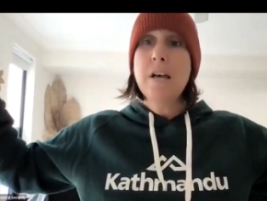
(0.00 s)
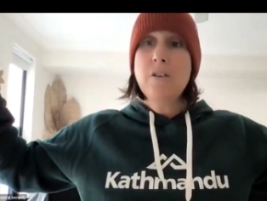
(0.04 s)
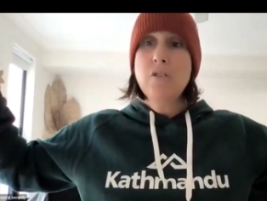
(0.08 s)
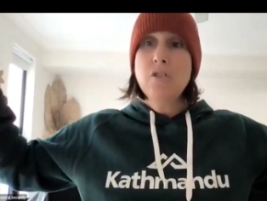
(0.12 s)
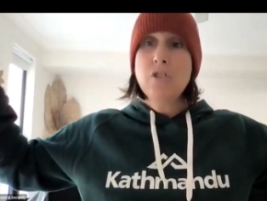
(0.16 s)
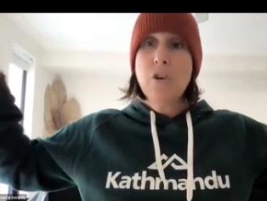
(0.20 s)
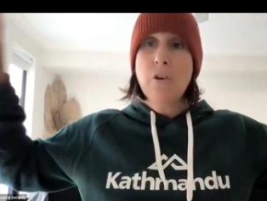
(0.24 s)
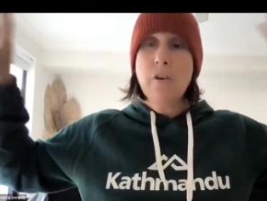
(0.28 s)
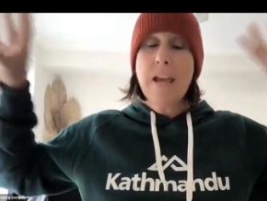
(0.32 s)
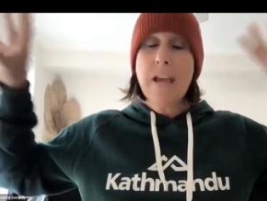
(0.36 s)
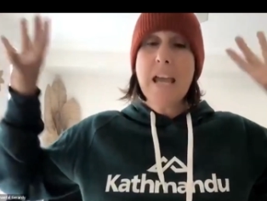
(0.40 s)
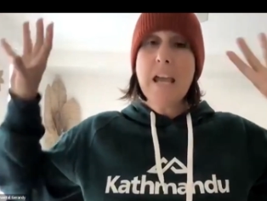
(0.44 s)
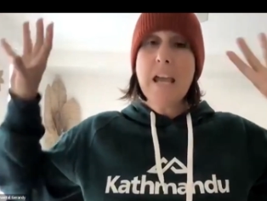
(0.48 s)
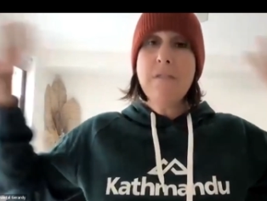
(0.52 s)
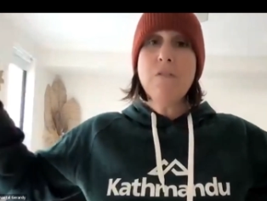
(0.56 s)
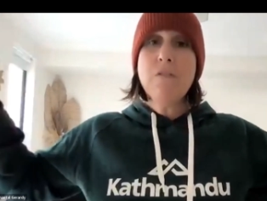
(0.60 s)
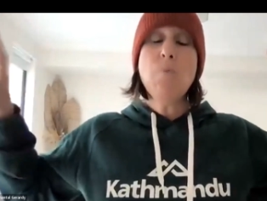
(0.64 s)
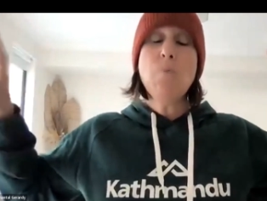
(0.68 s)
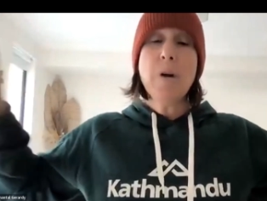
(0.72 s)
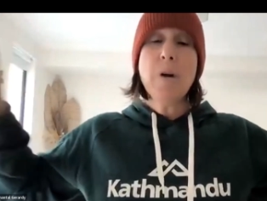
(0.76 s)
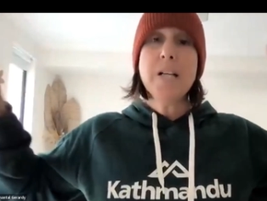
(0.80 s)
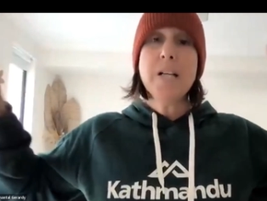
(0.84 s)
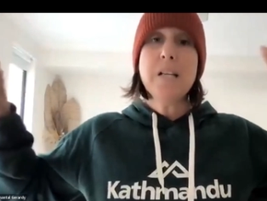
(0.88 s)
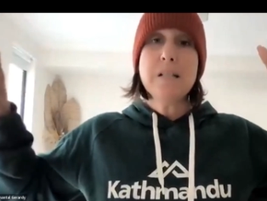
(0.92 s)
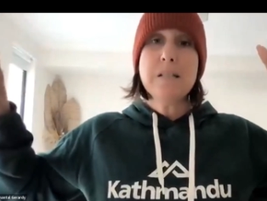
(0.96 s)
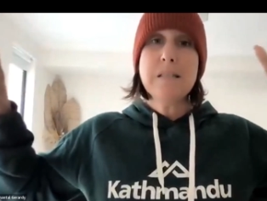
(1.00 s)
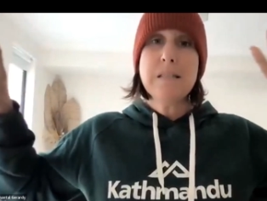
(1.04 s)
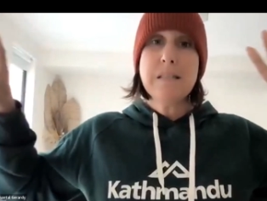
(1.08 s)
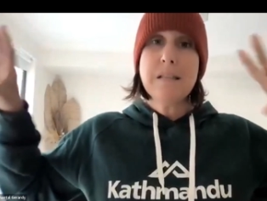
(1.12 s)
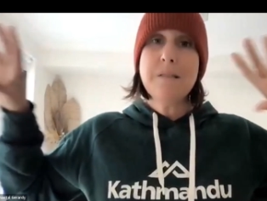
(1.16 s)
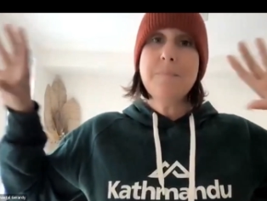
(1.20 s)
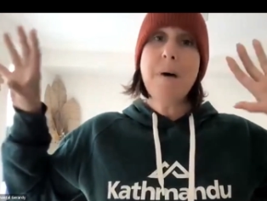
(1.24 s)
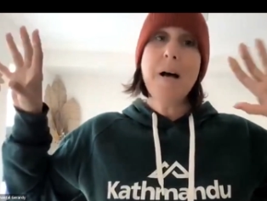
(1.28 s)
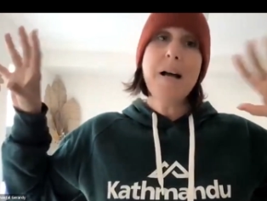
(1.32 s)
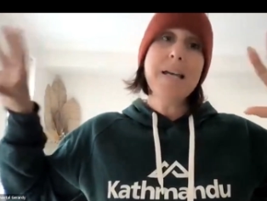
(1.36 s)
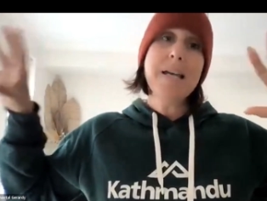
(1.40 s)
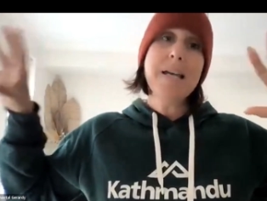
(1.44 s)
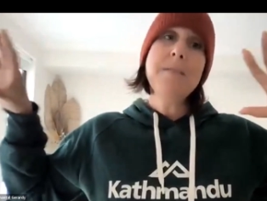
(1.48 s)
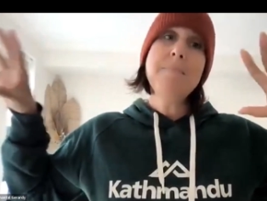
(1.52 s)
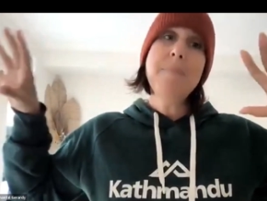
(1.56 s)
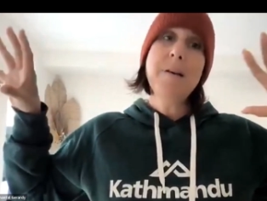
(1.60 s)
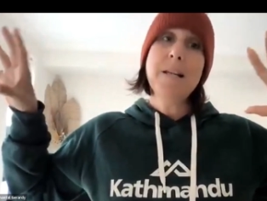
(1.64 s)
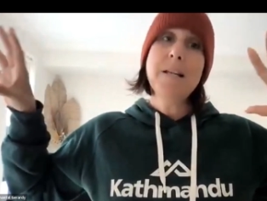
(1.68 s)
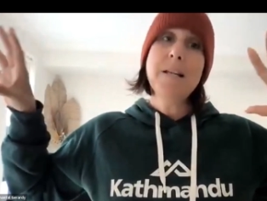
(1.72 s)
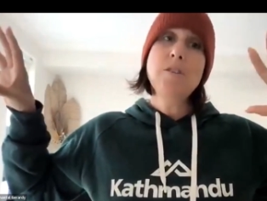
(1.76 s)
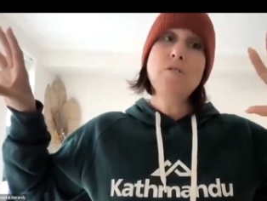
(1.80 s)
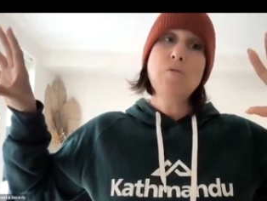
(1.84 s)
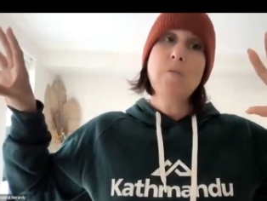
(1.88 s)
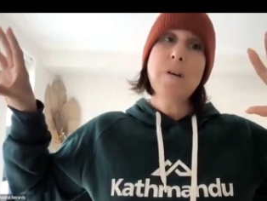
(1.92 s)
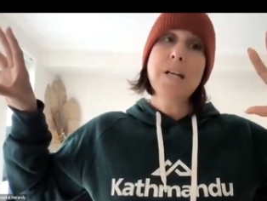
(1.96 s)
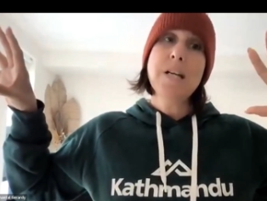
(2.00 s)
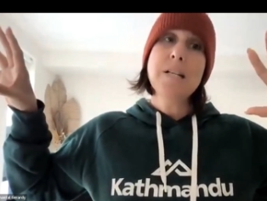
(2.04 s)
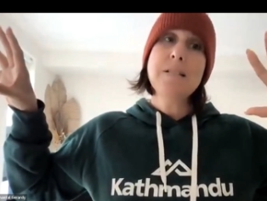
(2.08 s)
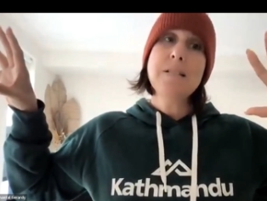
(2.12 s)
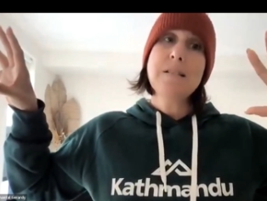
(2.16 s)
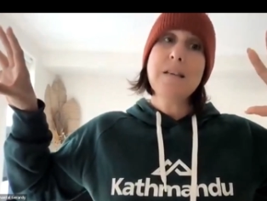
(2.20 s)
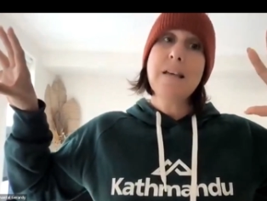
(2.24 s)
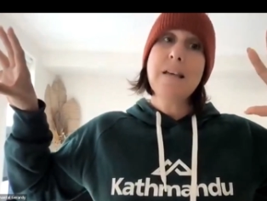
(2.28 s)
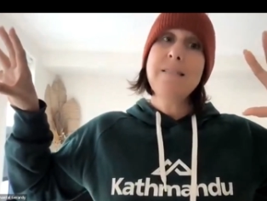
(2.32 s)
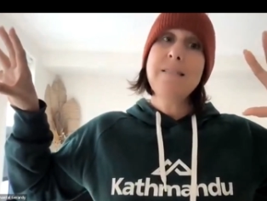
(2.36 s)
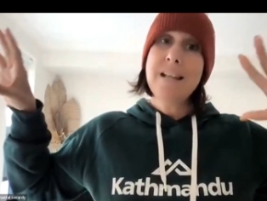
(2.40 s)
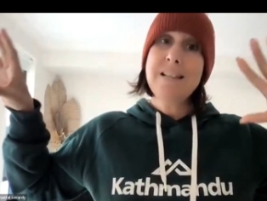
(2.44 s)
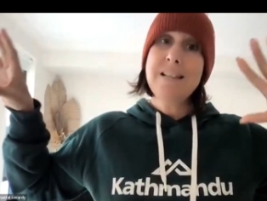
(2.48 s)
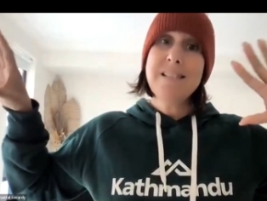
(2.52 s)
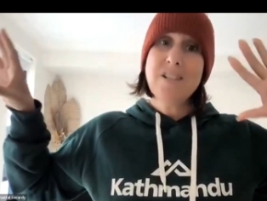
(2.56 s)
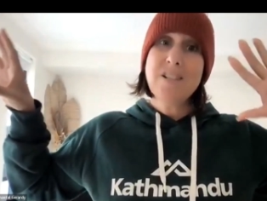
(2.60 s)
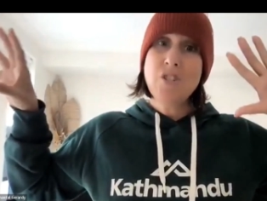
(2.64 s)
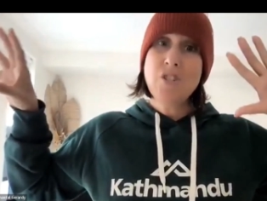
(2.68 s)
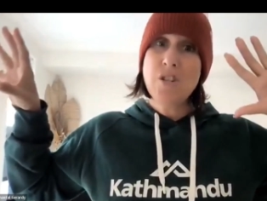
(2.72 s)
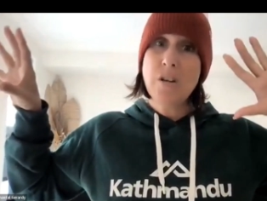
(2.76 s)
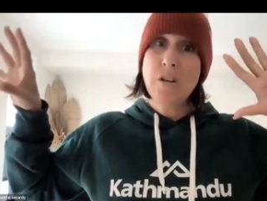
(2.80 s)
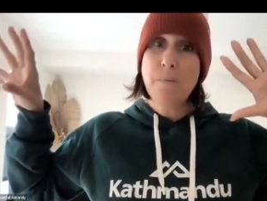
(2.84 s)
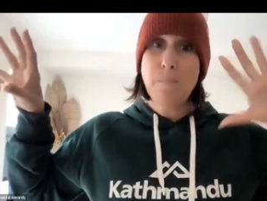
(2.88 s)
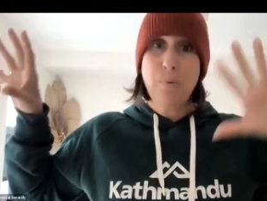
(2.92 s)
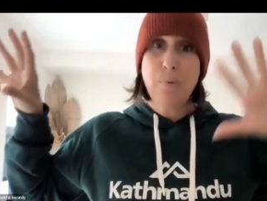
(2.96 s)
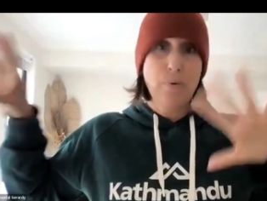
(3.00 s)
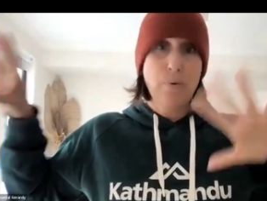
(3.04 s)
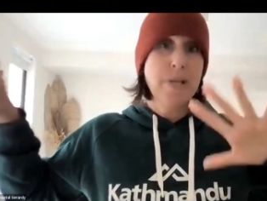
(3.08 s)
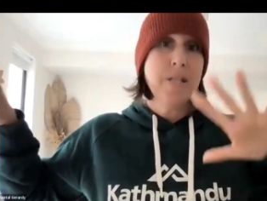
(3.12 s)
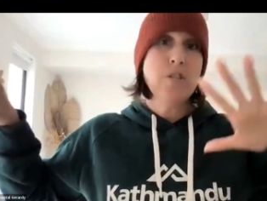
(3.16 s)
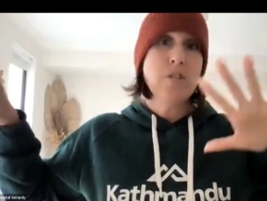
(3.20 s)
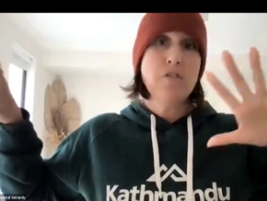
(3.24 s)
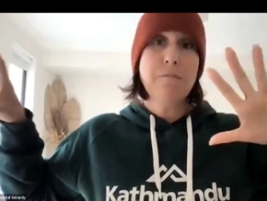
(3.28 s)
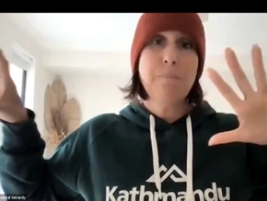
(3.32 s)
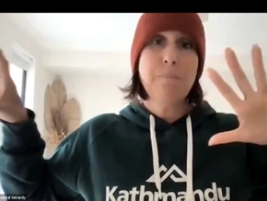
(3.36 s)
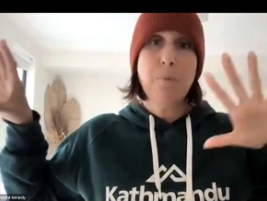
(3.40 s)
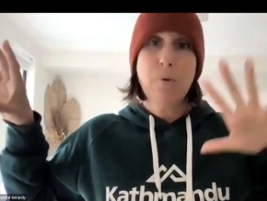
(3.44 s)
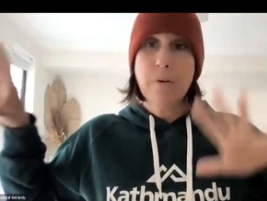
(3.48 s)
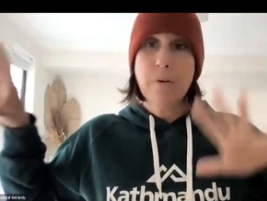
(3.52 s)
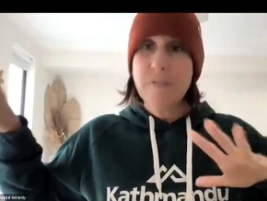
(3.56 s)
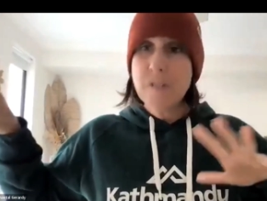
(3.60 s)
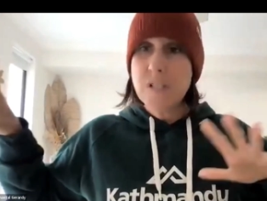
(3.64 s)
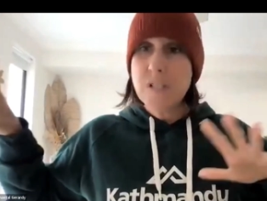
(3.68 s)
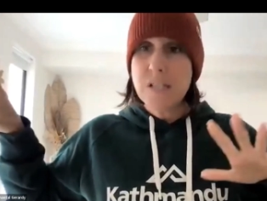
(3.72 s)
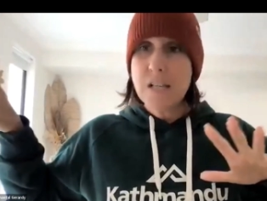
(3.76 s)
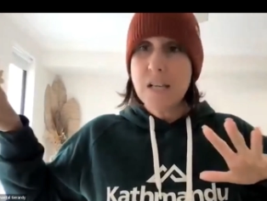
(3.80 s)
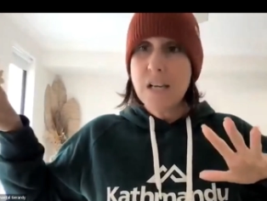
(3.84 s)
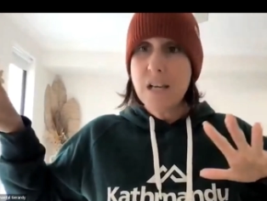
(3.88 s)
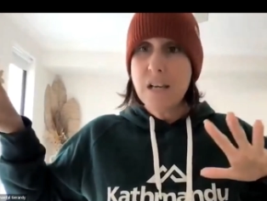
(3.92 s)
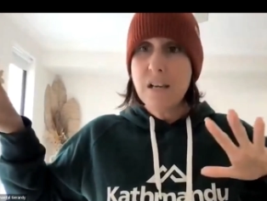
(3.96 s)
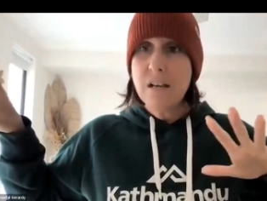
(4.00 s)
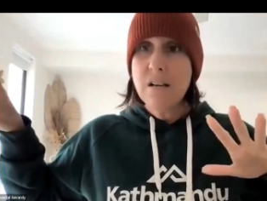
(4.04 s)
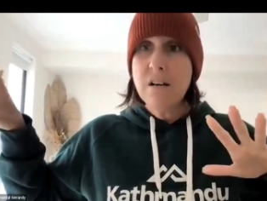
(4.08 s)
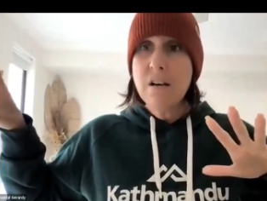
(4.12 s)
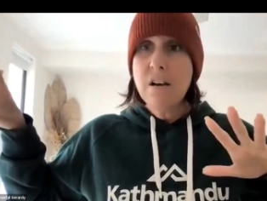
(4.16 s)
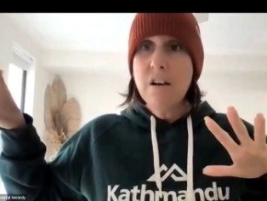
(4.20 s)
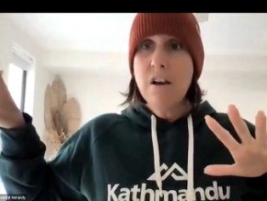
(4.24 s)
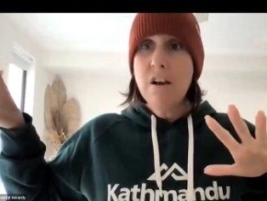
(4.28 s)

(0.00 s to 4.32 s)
so everyone can see my email address, and that's actually a breach of privacy.